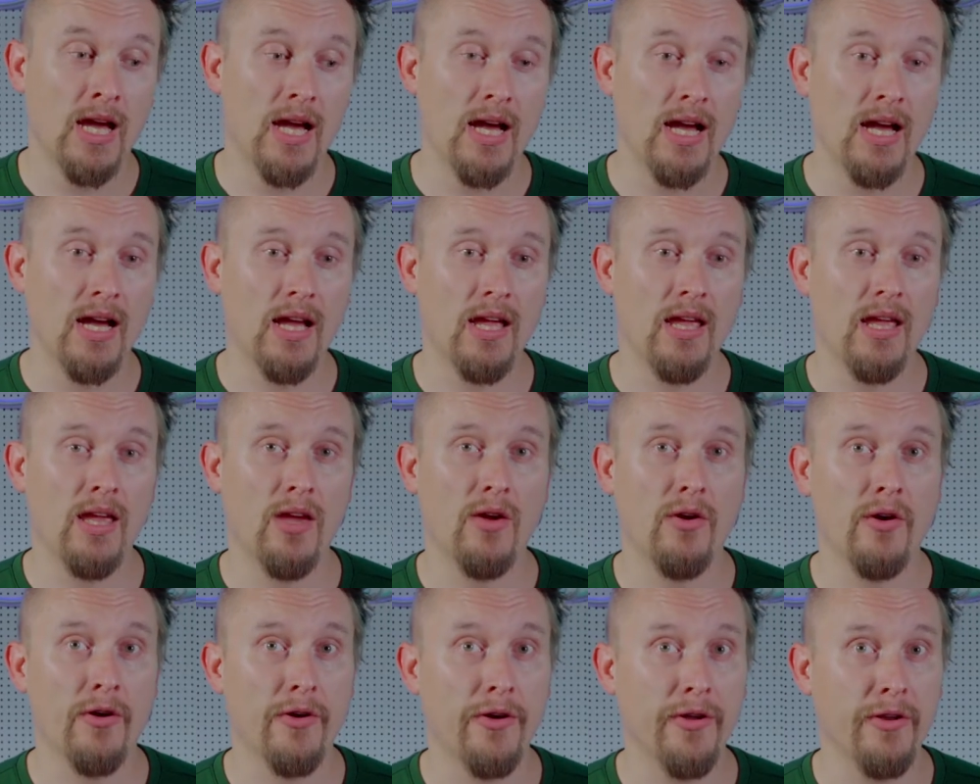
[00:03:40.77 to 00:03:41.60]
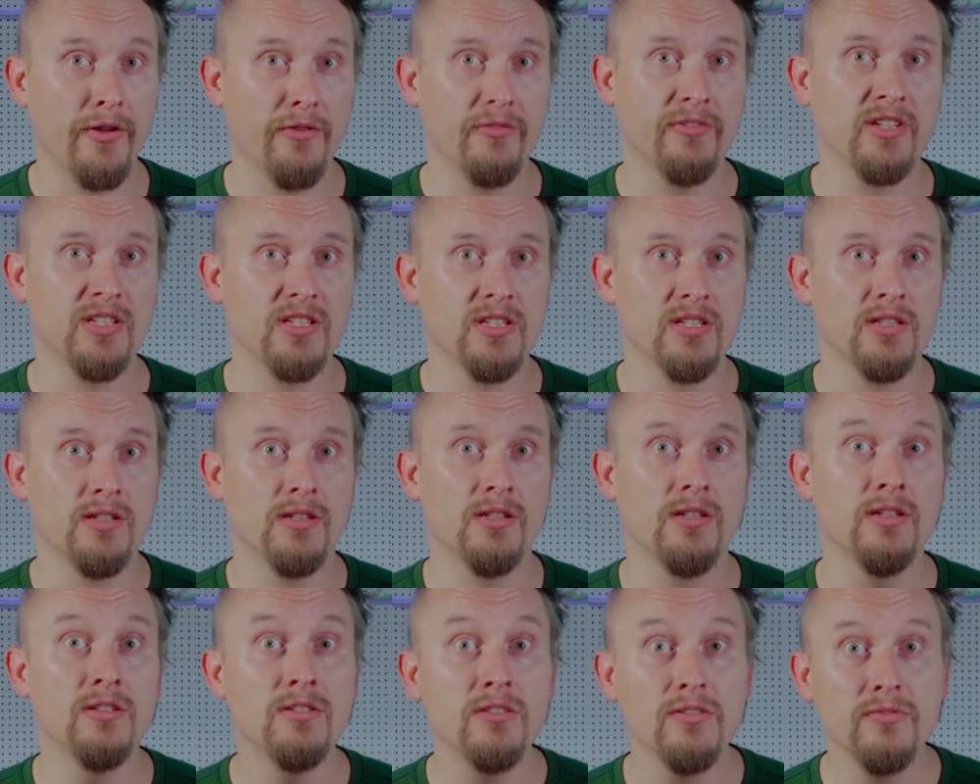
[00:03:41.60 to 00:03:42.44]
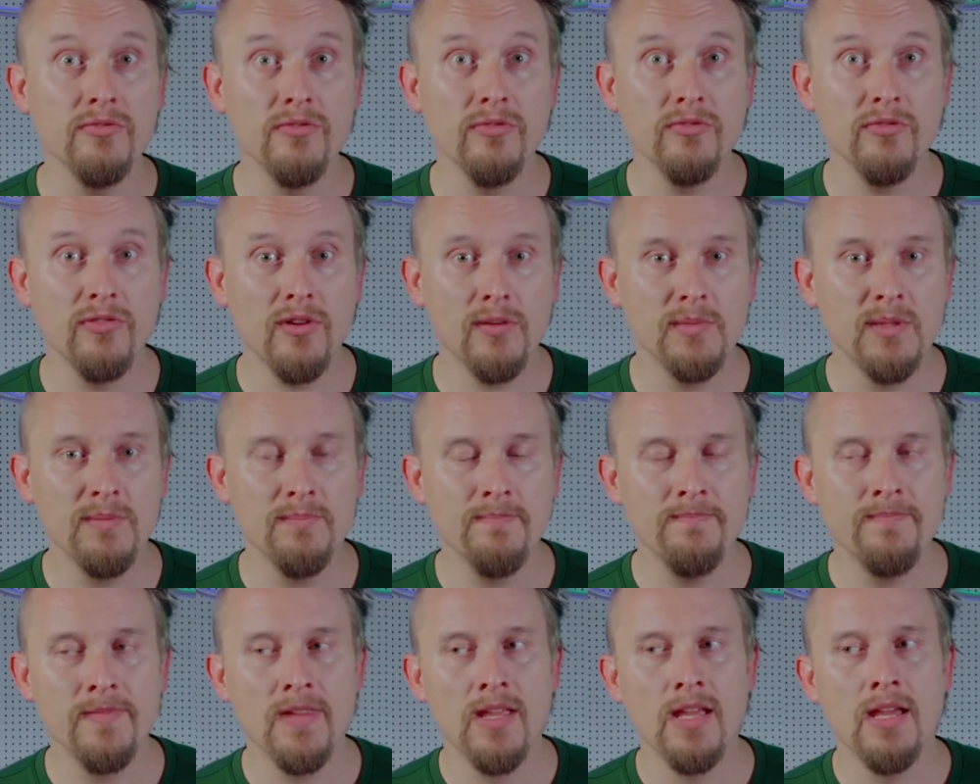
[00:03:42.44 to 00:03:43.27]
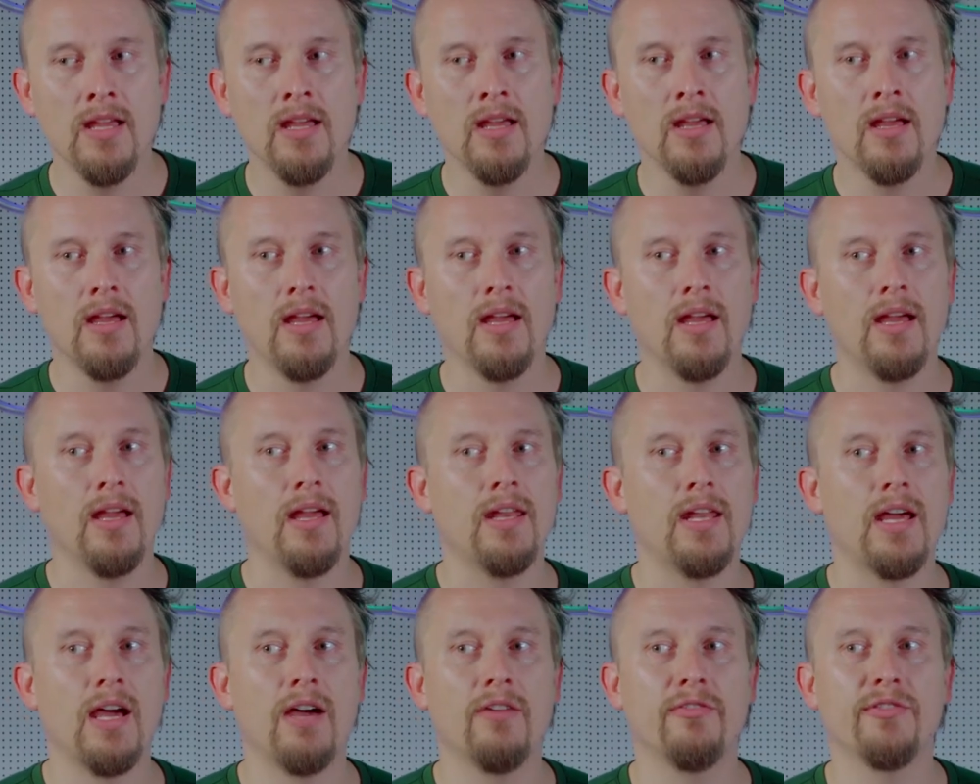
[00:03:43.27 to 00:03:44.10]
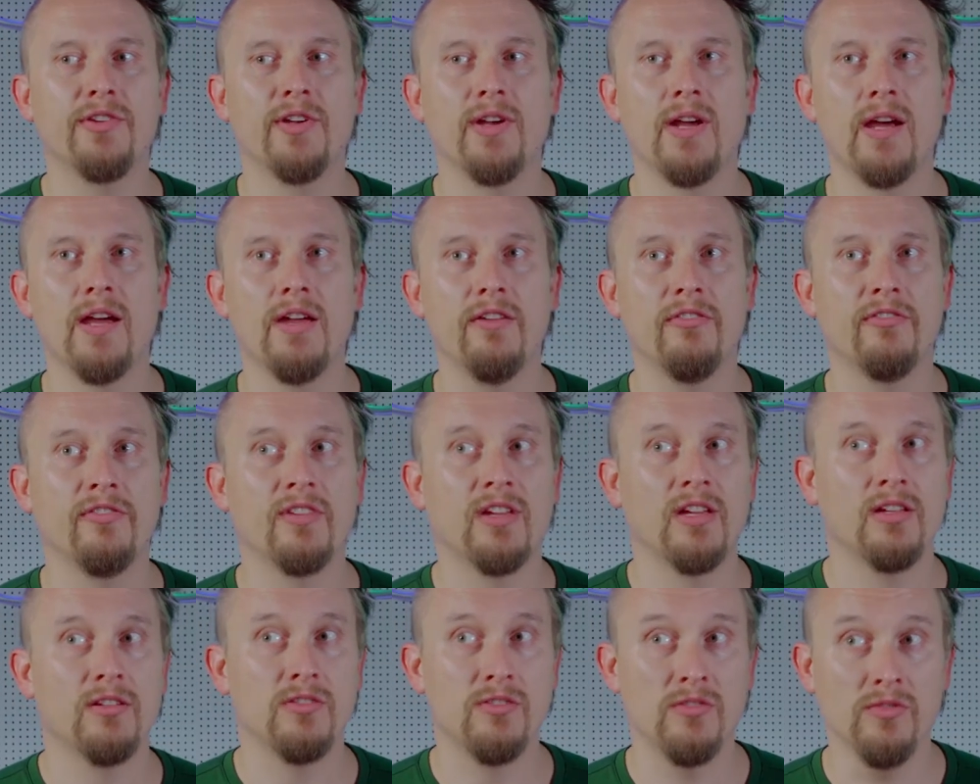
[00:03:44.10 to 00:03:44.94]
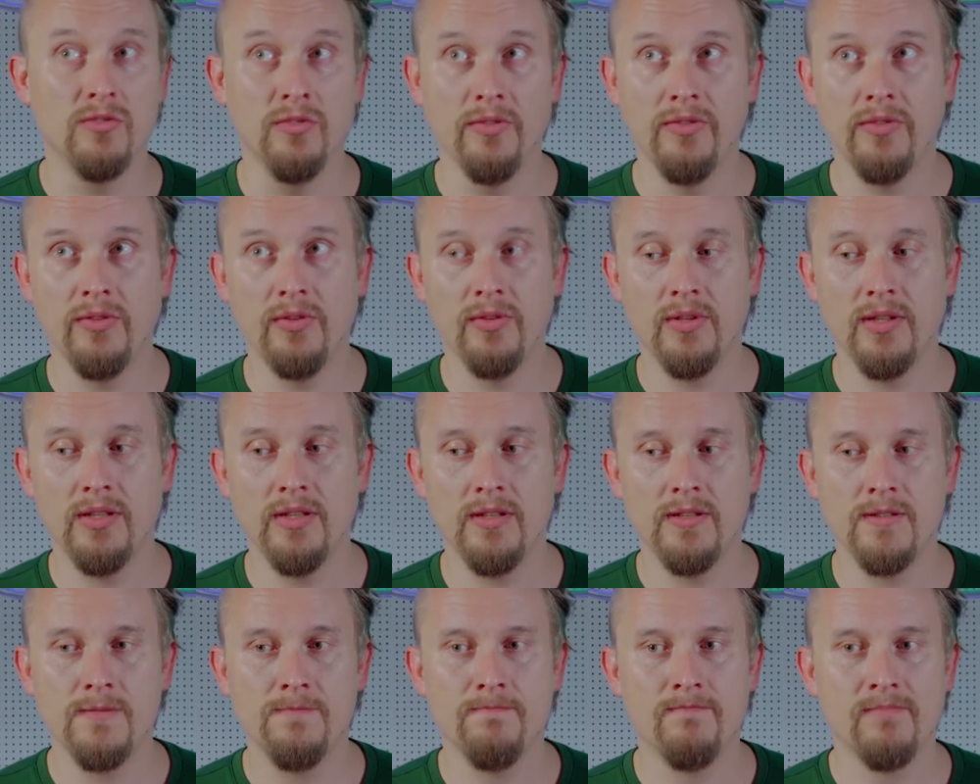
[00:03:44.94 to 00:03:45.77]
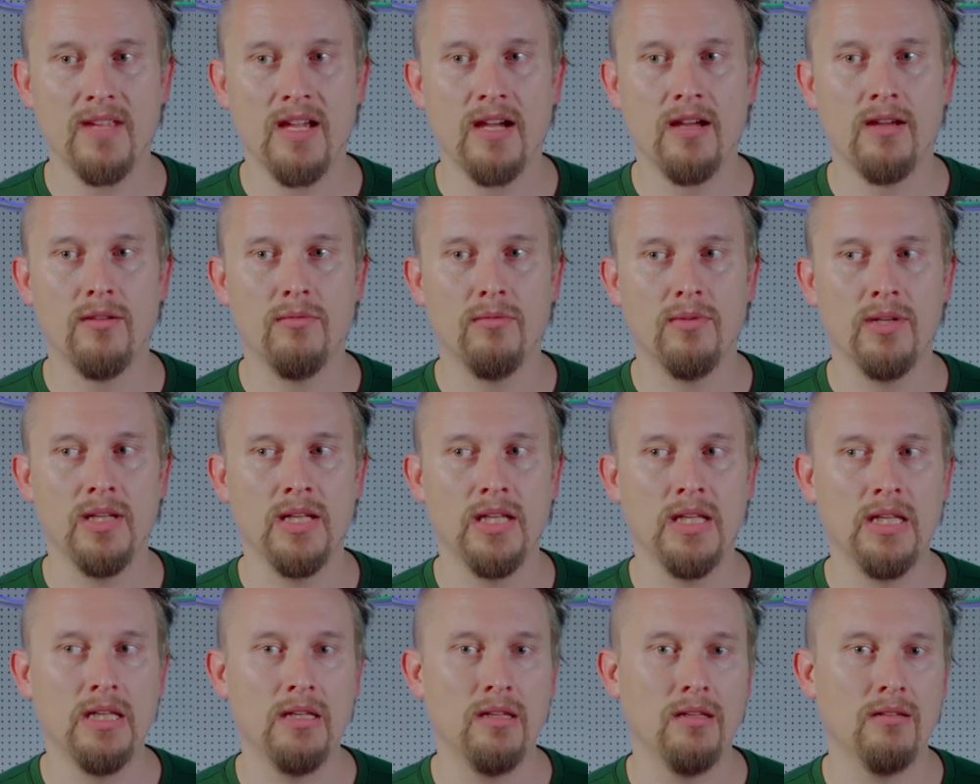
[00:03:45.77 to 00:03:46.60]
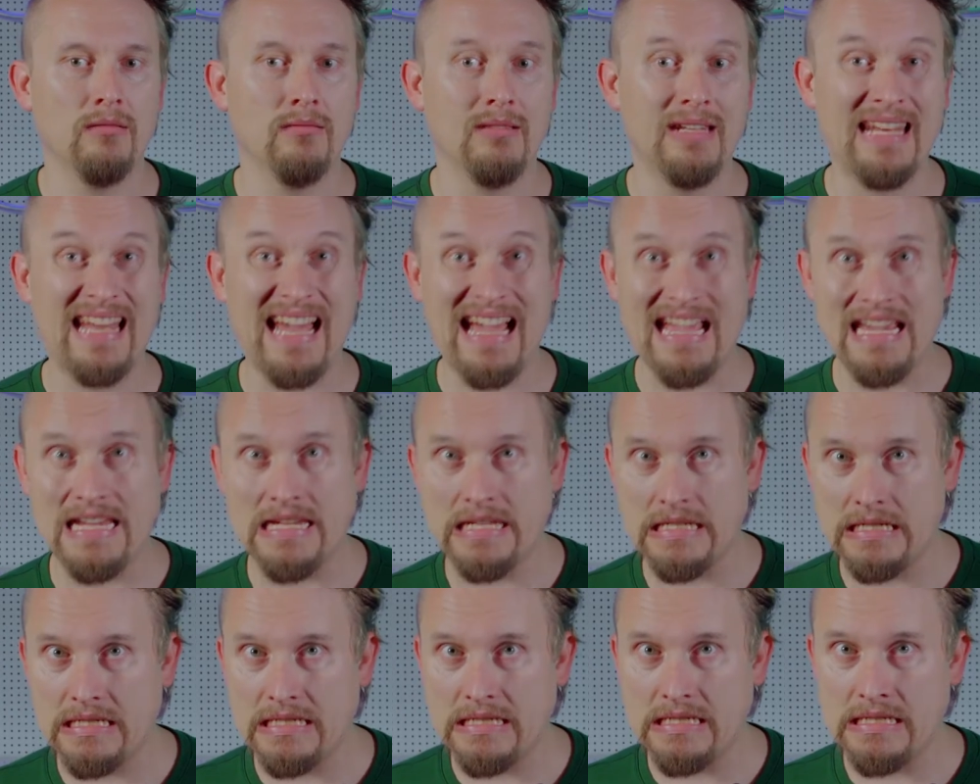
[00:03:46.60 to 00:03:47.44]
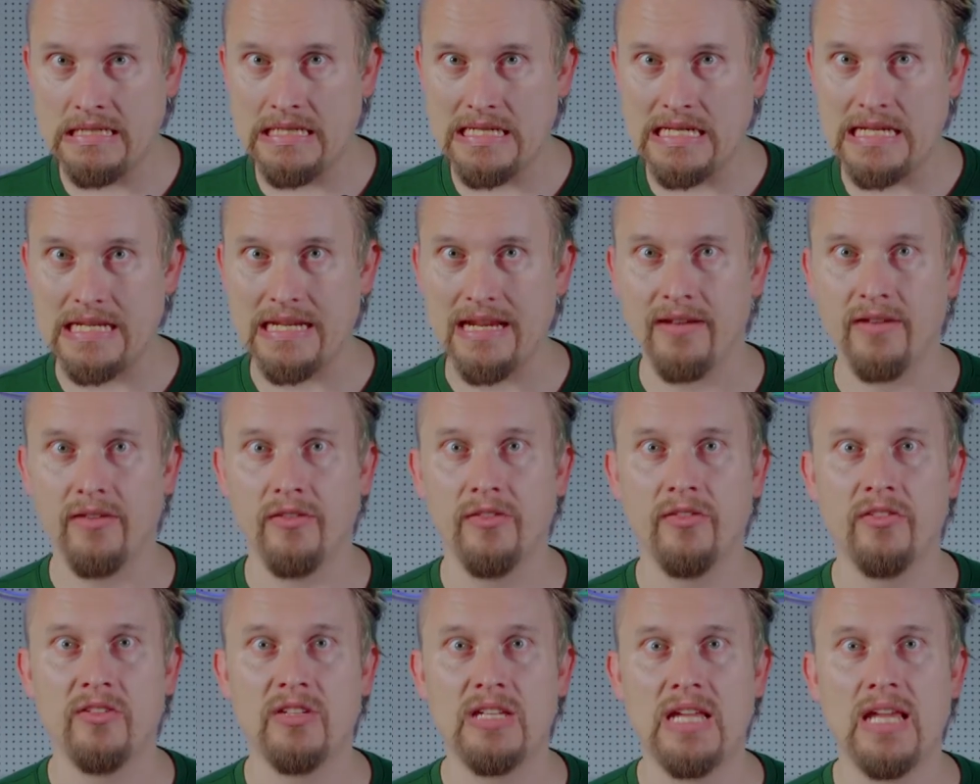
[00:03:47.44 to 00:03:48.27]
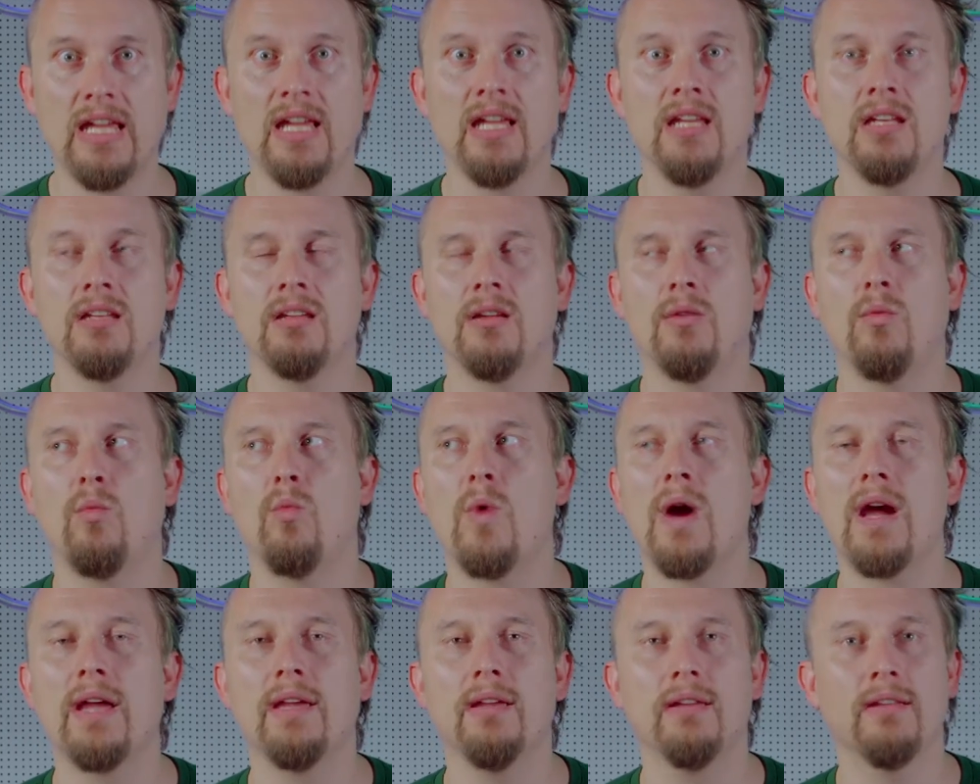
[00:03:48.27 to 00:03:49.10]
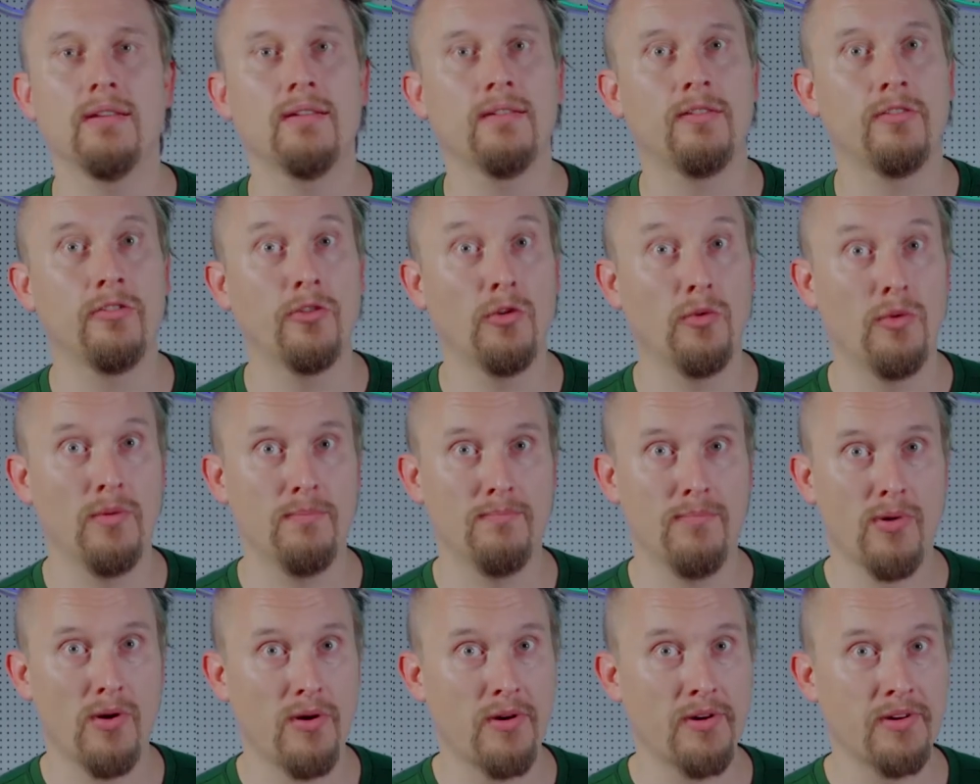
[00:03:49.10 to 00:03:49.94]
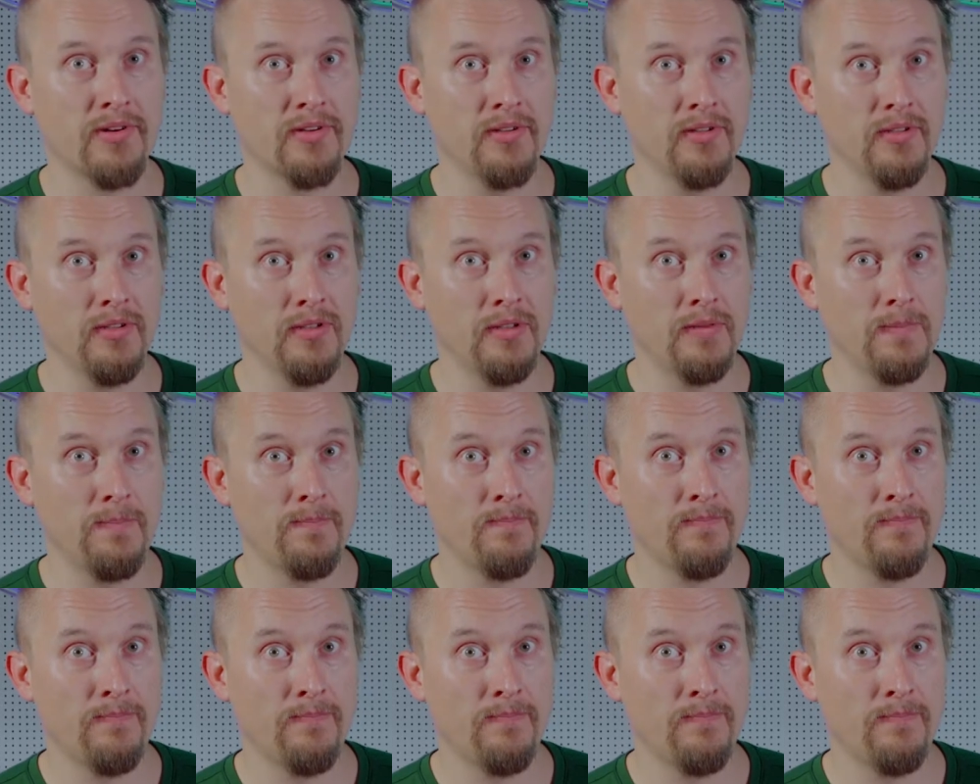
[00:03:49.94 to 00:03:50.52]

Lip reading: I heard of it in an interview from him, and after I've got used to it, I really liked it and understand why it's so important.